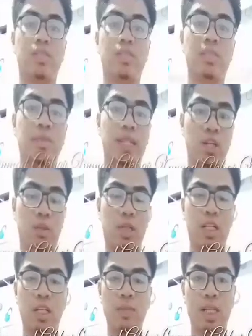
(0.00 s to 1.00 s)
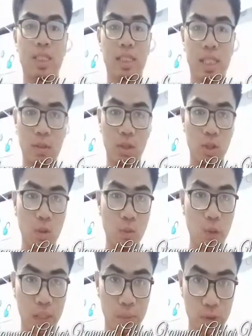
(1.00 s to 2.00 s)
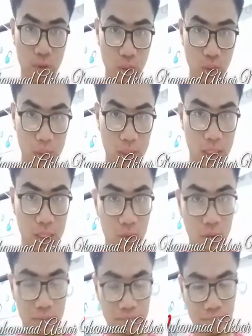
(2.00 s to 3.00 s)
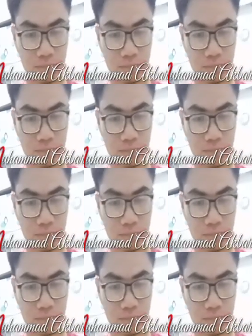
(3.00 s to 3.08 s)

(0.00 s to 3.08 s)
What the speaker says: Bismillahirrahmanirrahim. Assalamualaikum warahmatullahi wabarakatuh.